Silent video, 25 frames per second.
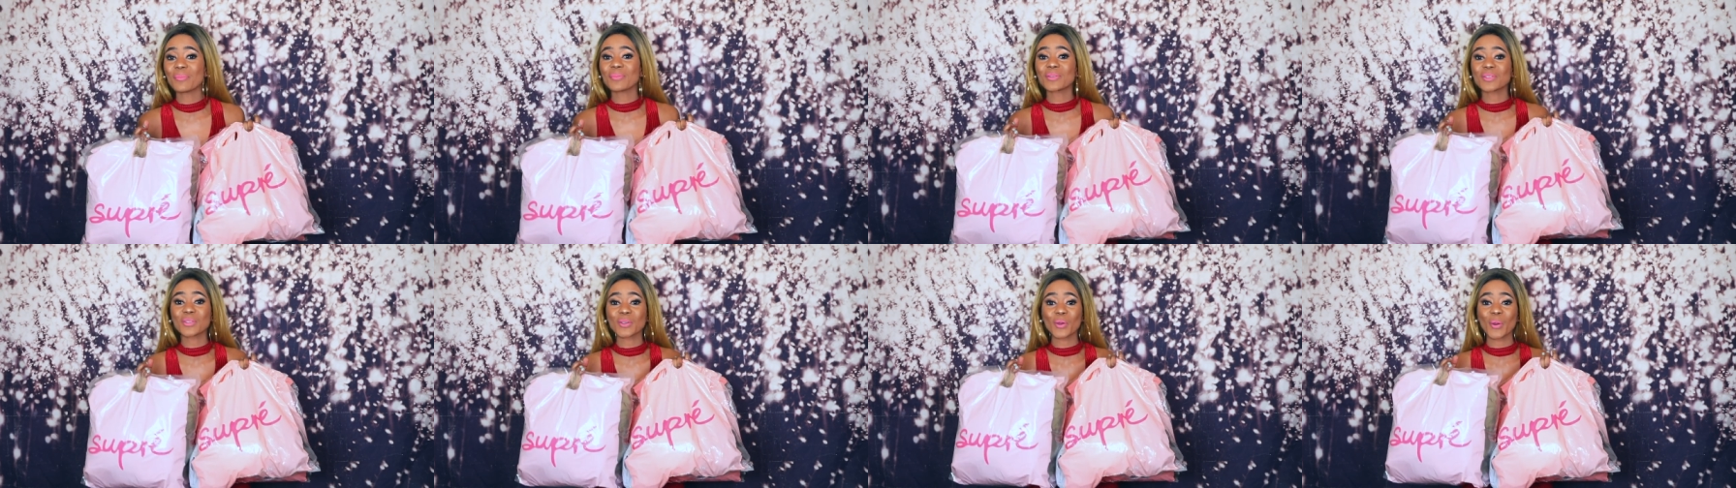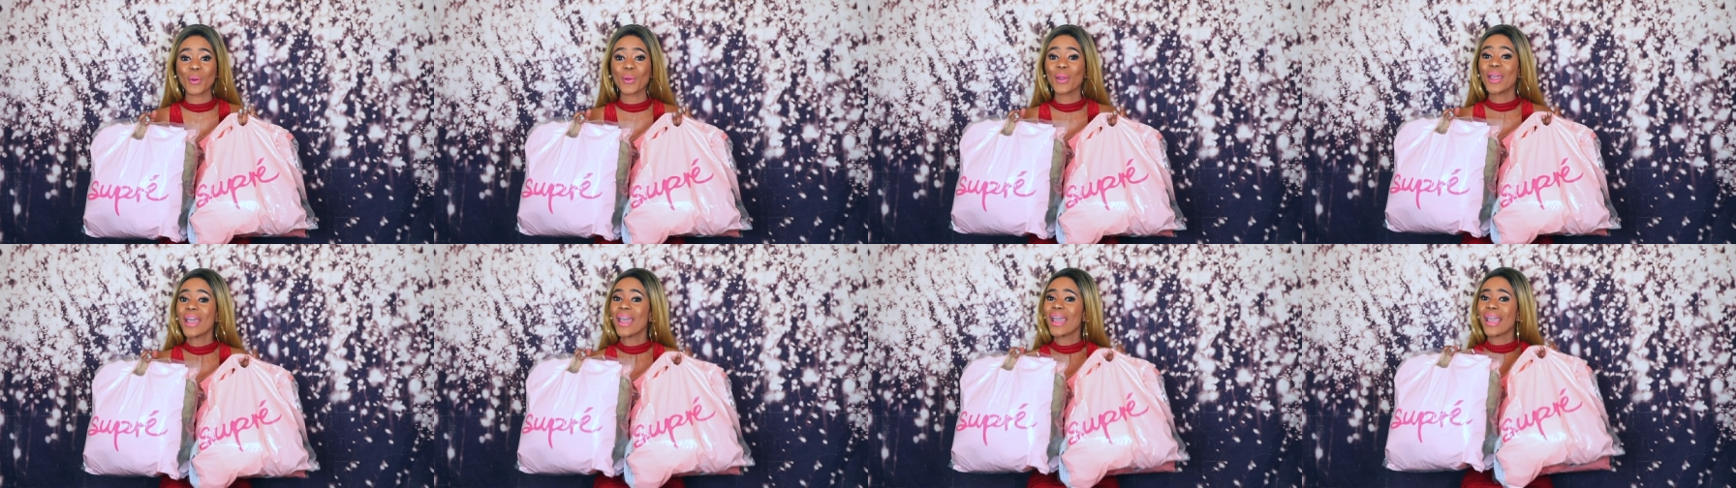
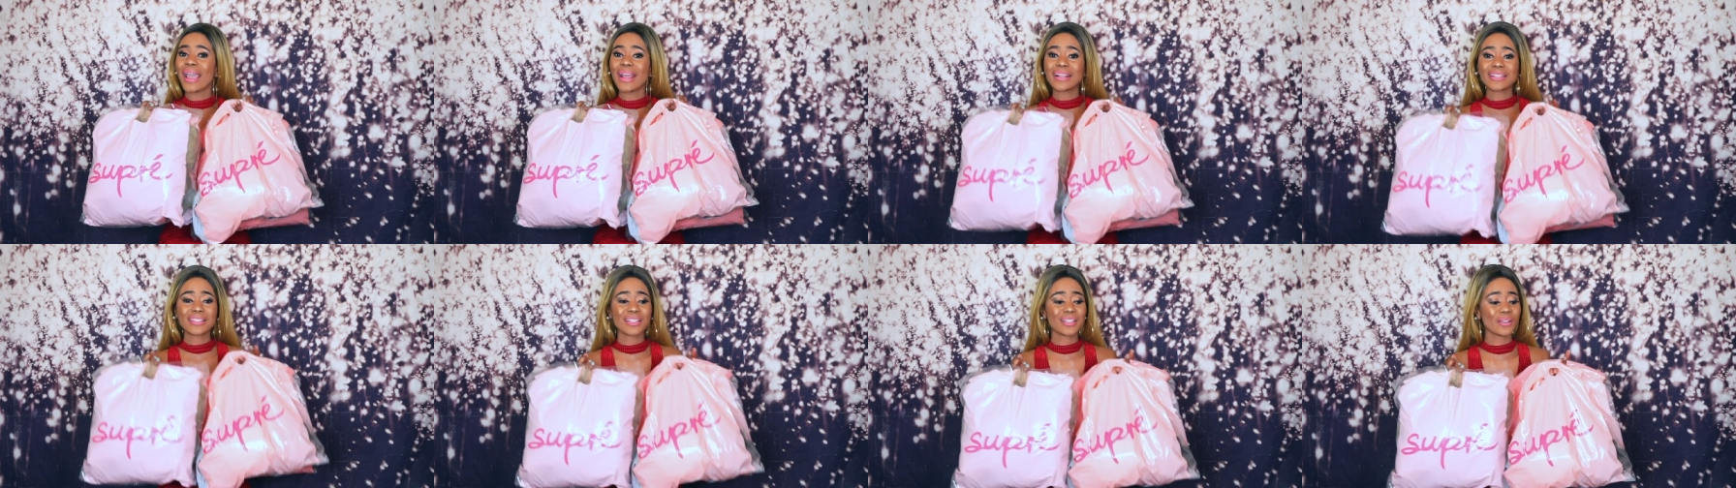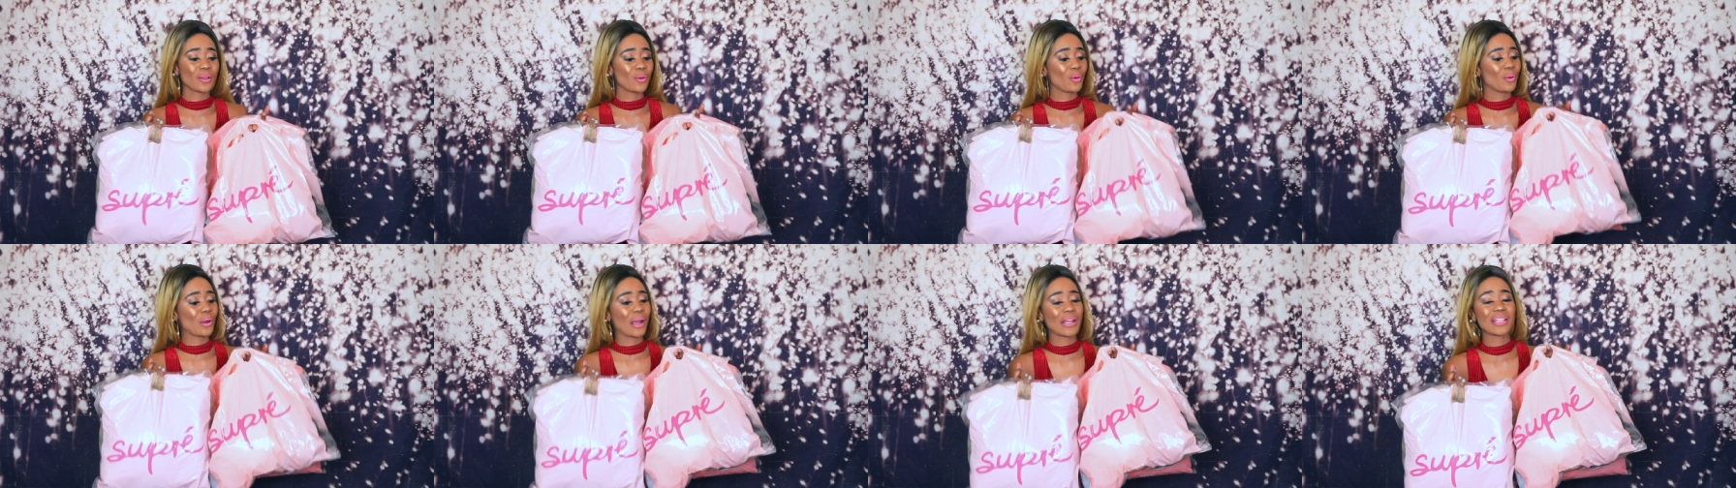So it's
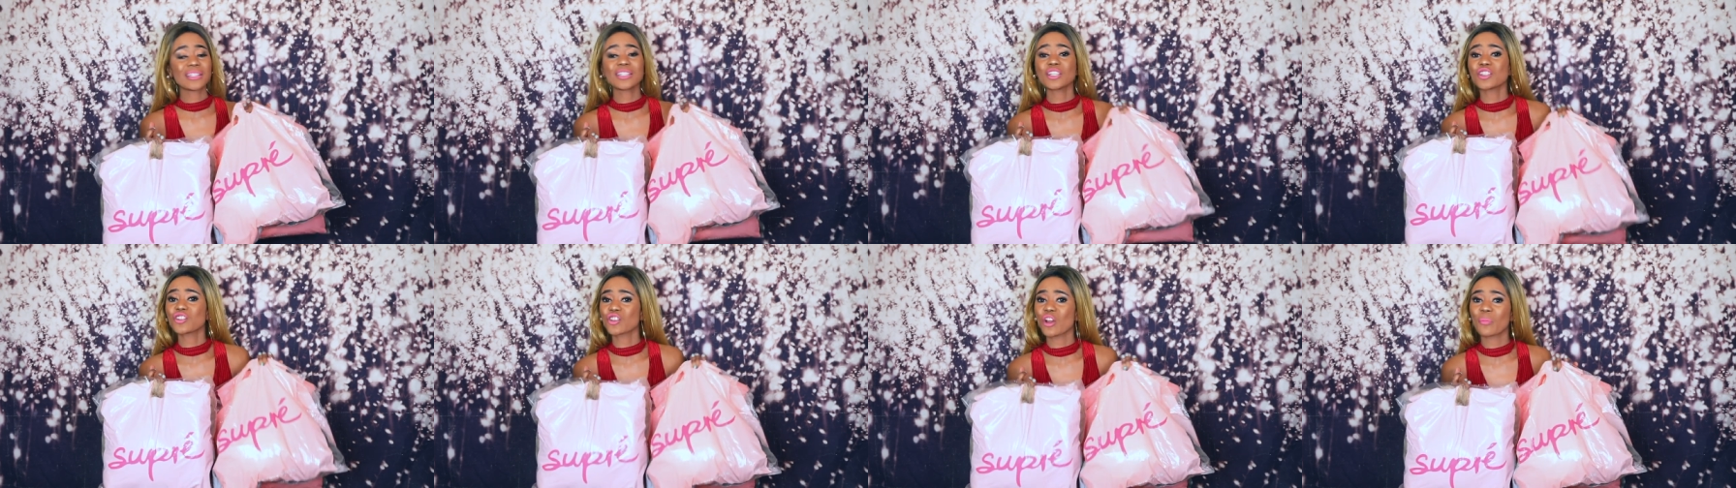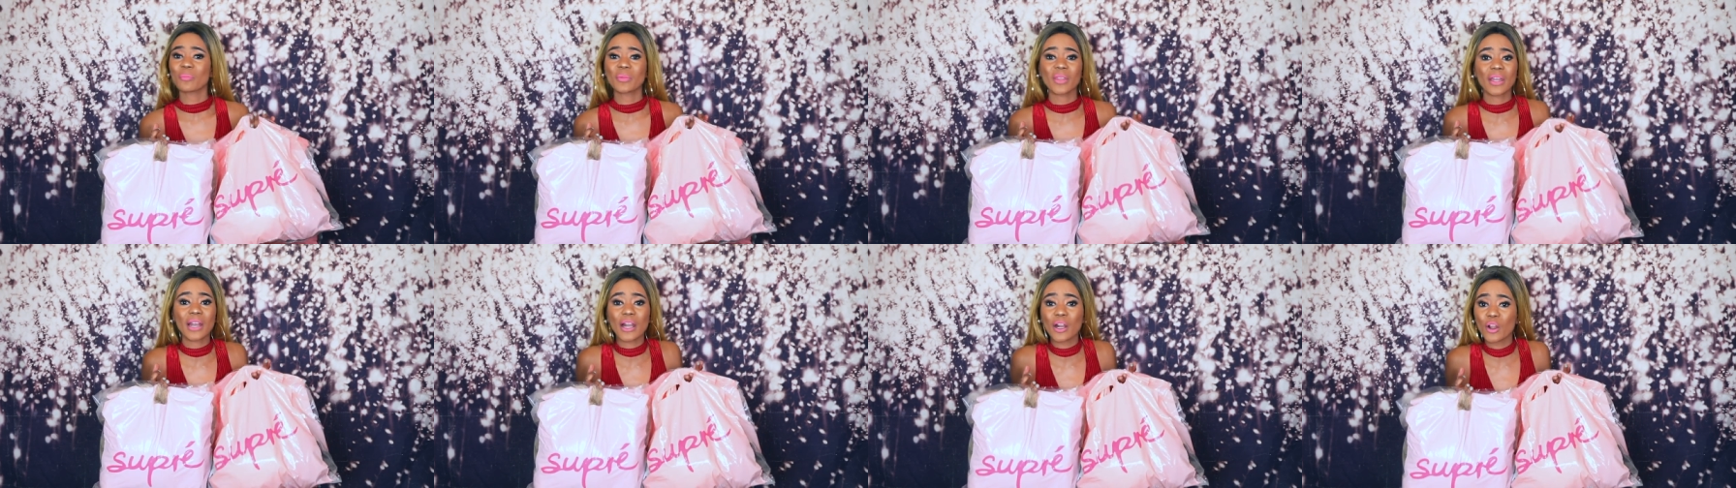a it's a shop
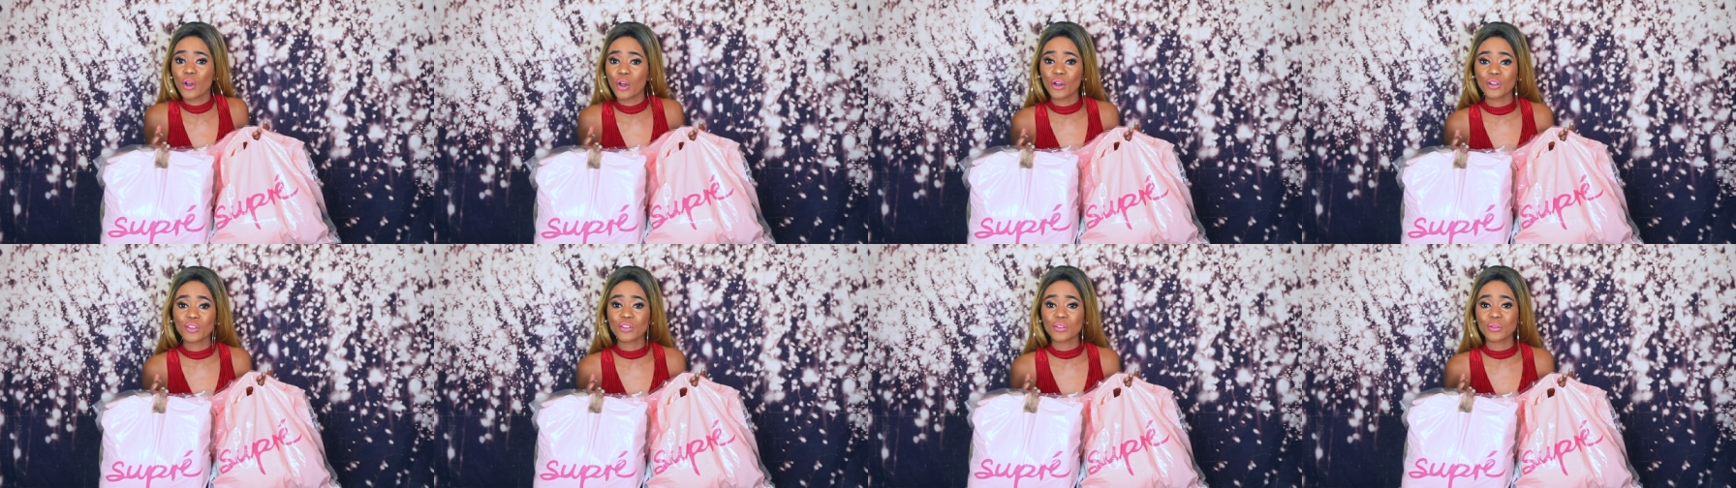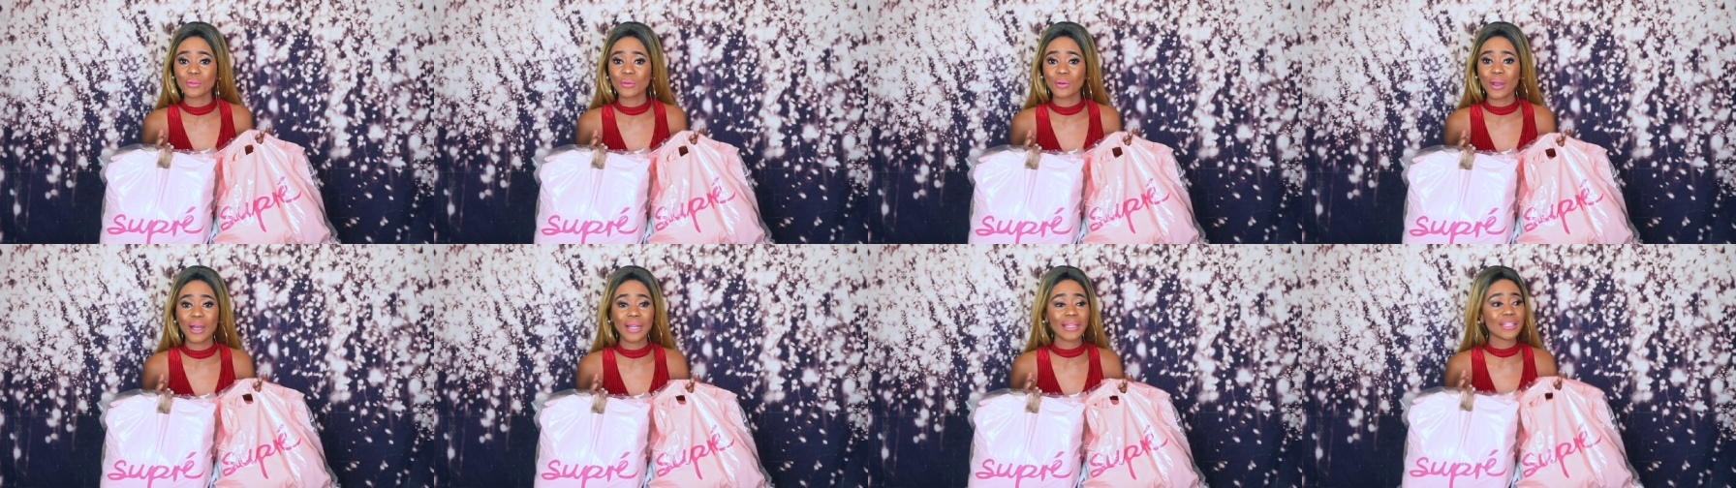that I go
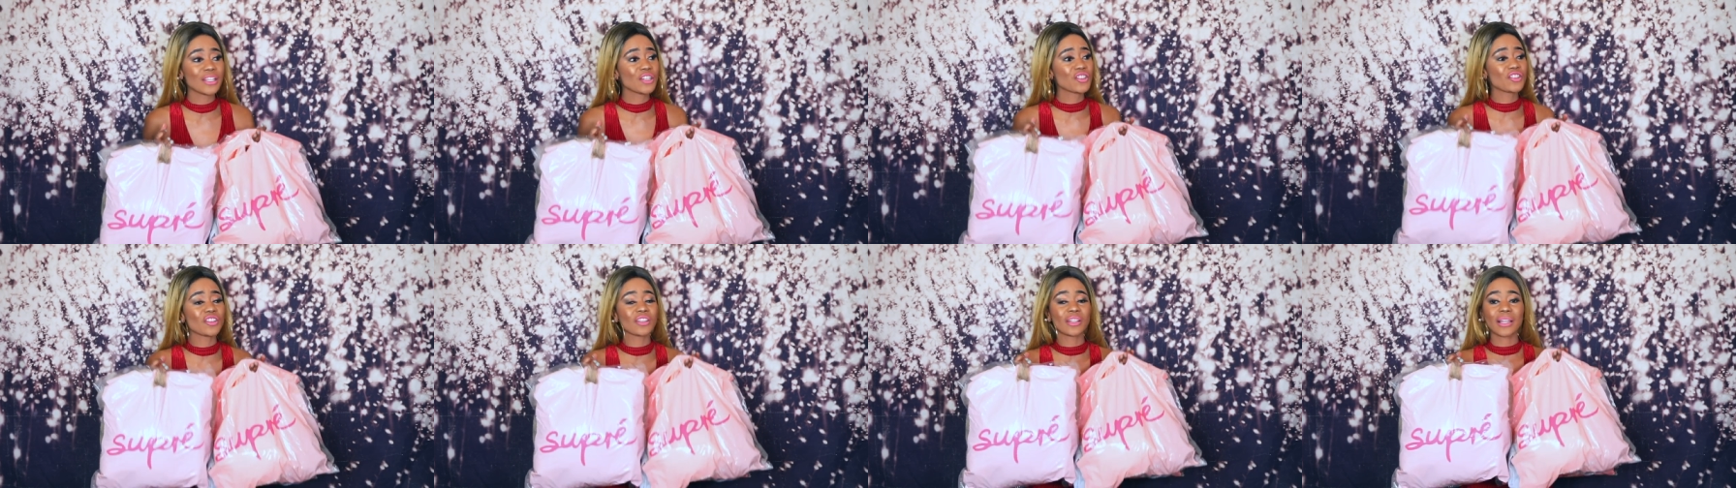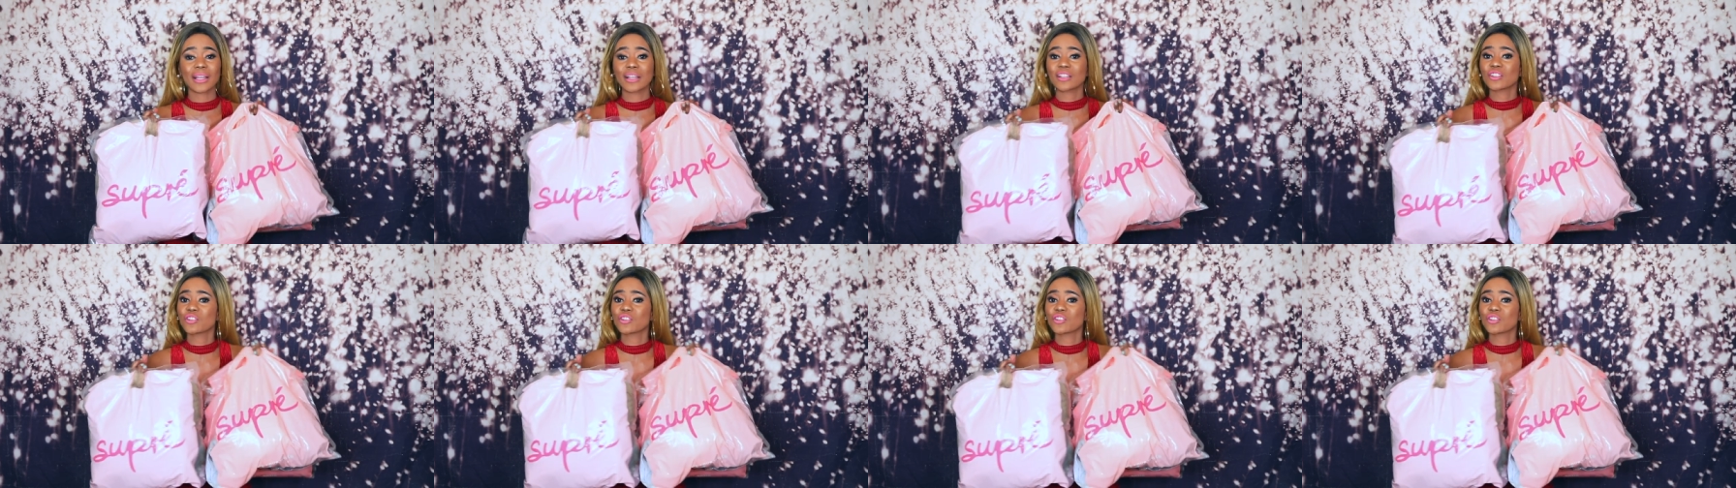to. I legit like